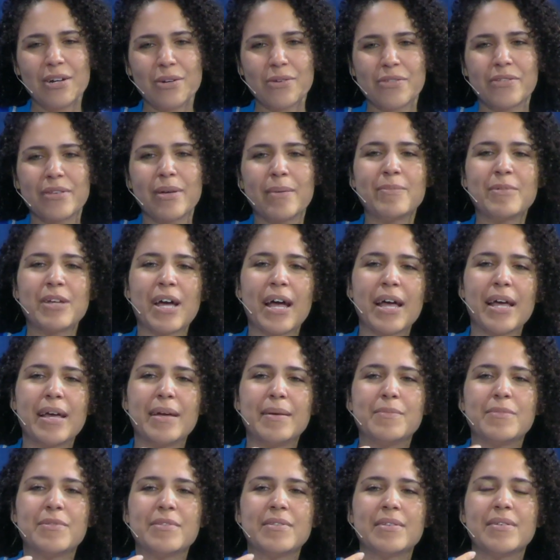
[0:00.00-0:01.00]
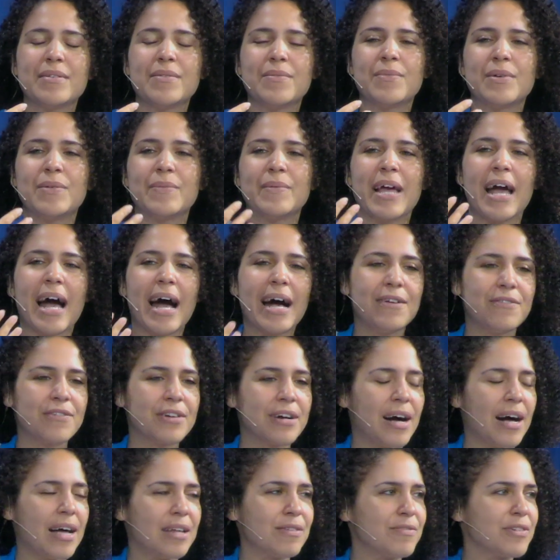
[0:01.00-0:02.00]
sometimes when we have a
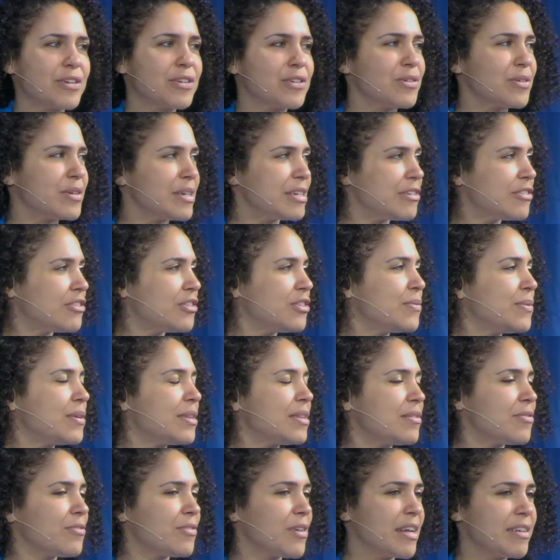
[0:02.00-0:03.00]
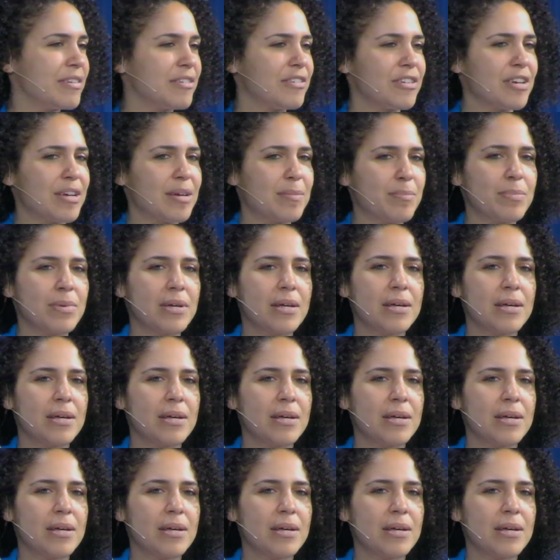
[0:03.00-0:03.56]
conflict or an issue with the friendship,